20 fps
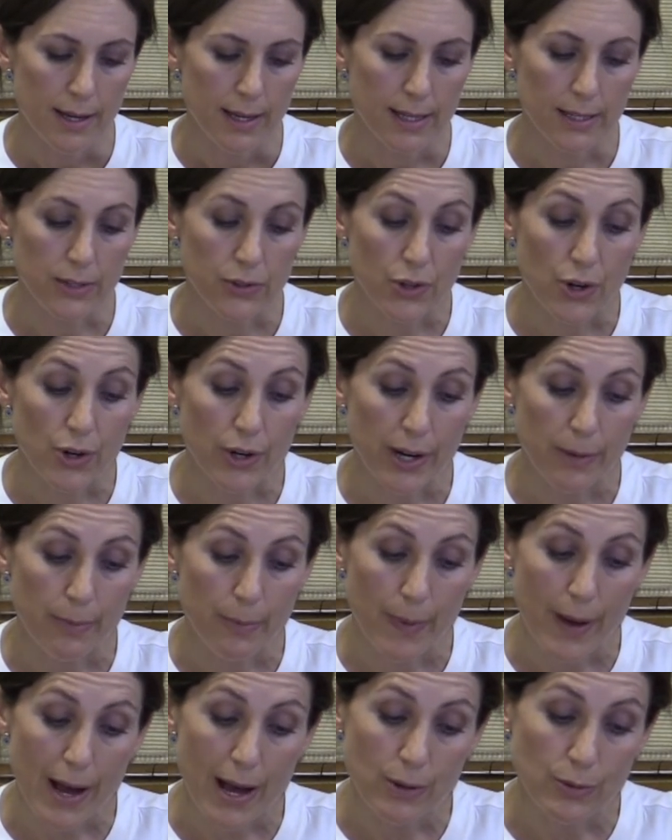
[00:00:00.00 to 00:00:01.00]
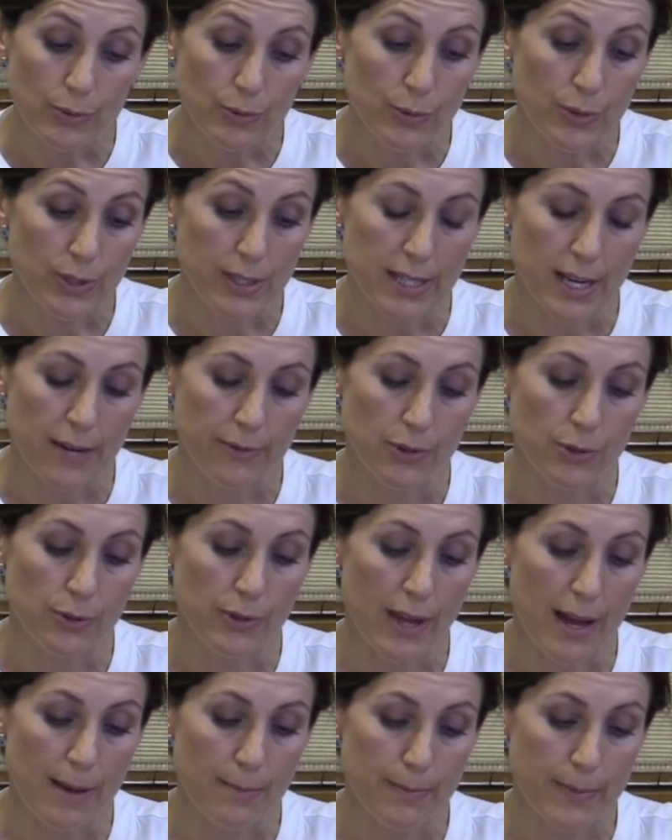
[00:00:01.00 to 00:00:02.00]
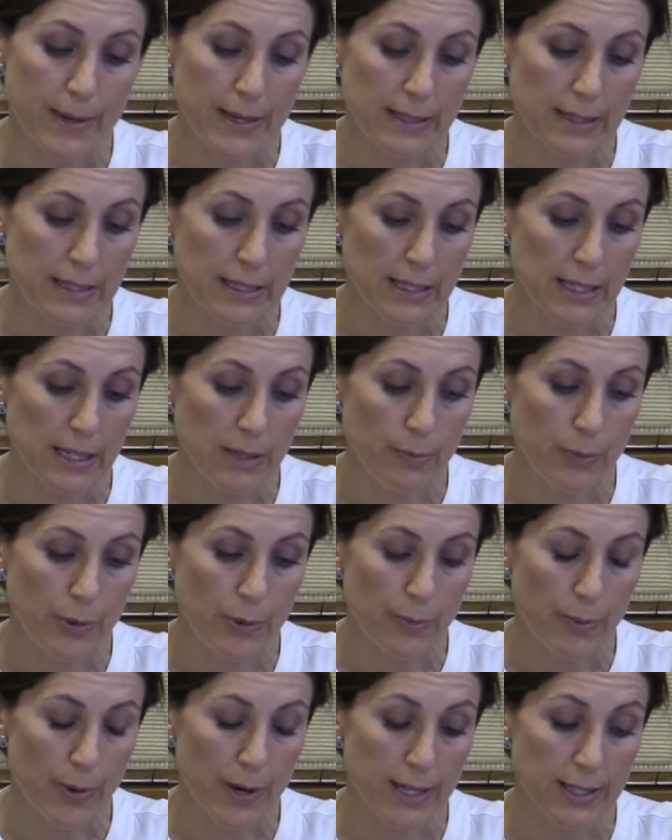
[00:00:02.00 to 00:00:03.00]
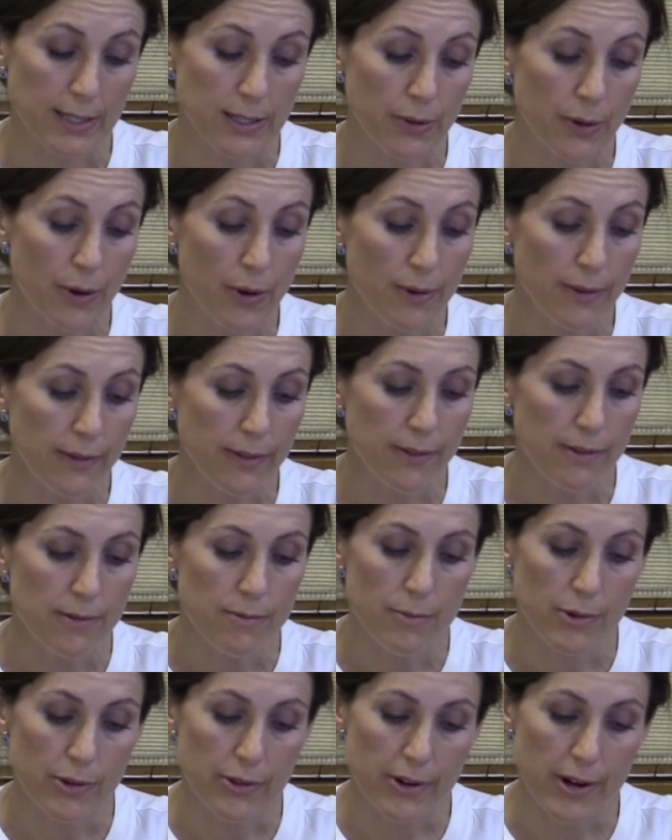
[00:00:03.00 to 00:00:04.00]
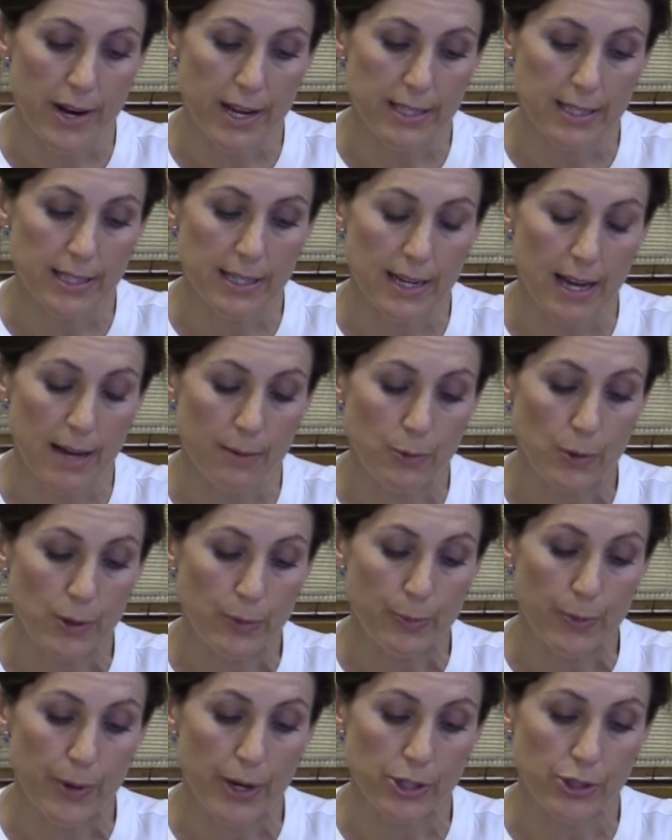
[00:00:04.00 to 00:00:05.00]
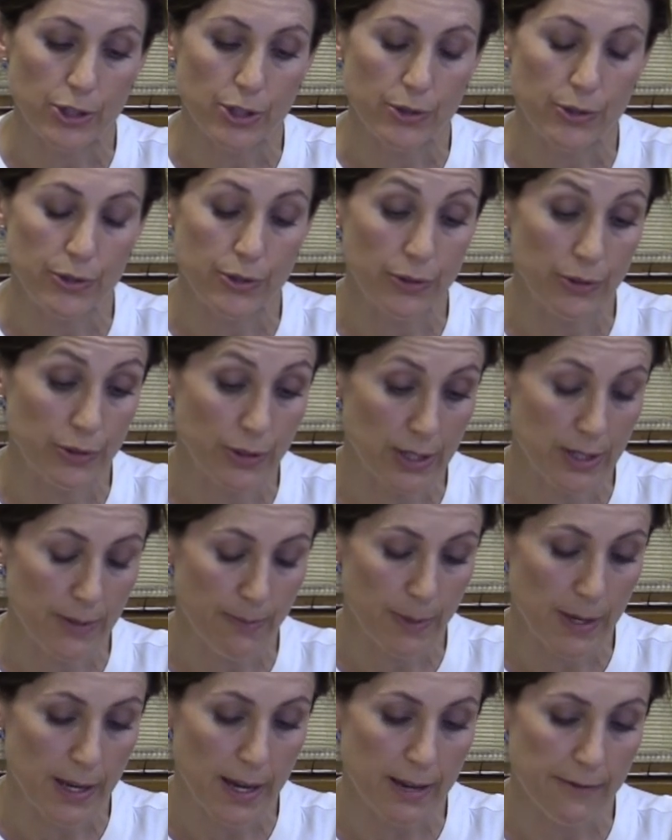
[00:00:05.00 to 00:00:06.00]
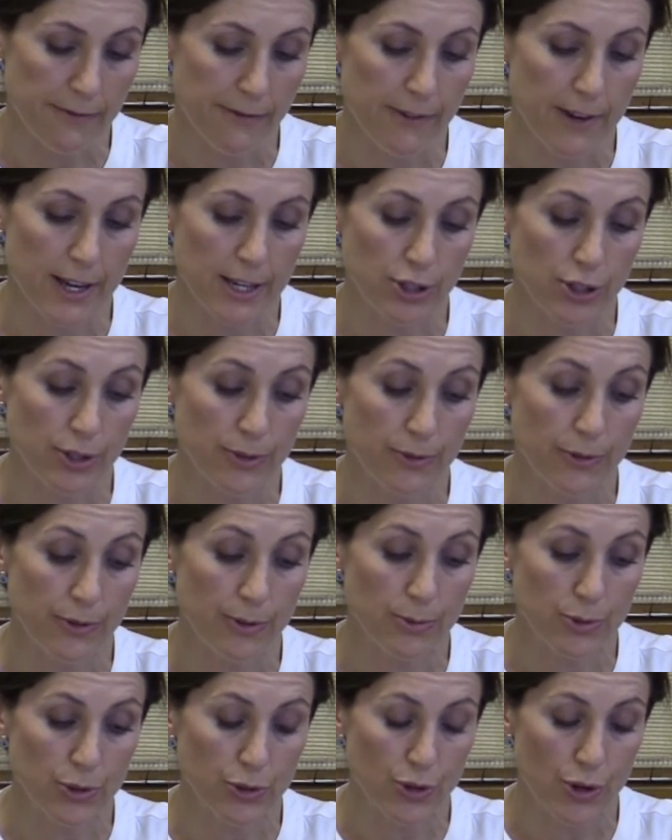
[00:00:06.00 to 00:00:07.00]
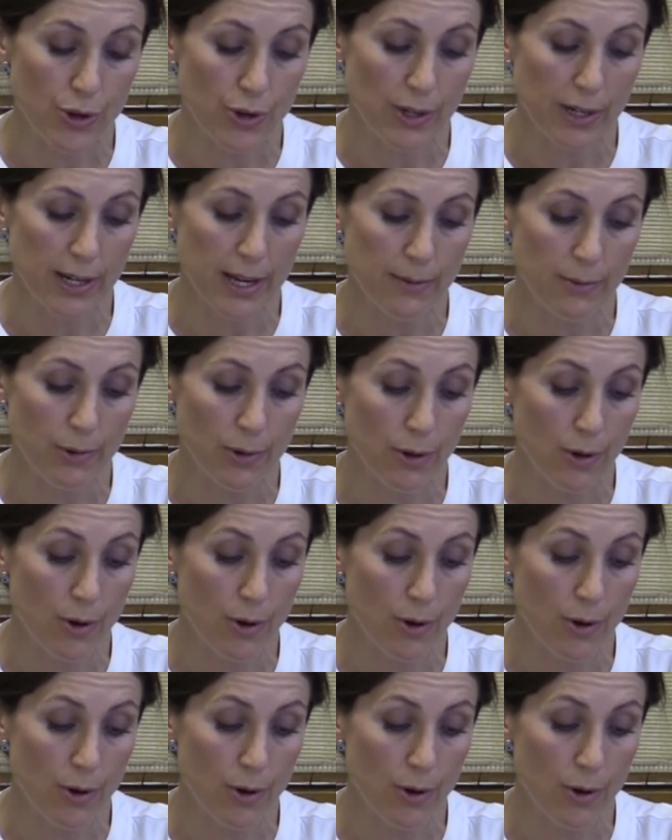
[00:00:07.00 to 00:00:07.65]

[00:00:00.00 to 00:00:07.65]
A stronger pound would serve to dampen import price growth, moderating upward pressure on CPI inflation from strong labour